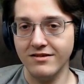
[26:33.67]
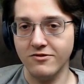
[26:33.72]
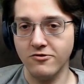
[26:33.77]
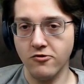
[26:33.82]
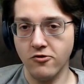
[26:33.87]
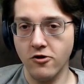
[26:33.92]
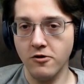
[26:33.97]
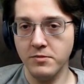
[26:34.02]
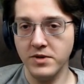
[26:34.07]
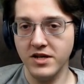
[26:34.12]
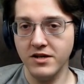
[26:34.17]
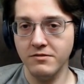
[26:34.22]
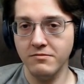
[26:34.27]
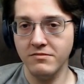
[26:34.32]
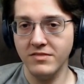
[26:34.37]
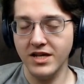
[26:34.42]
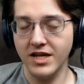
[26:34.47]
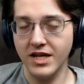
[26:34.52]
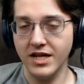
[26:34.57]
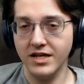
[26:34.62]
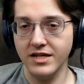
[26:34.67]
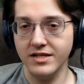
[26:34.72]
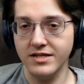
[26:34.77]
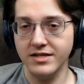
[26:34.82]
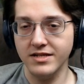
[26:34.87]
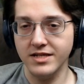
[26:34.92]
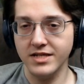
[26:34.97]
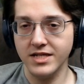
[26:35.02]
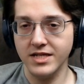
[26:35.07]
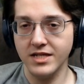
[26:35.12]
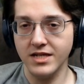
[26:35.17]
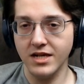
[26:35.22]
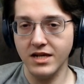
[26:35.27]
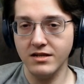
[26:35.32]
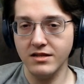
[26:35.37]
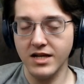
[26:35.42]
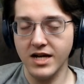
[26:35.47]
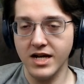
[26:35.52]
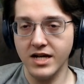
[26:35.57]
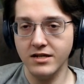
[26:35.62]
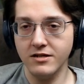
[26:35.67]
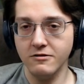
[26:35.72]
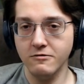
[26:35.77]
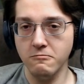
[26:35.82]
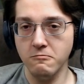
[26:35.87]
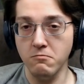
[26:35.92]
chromium is a lot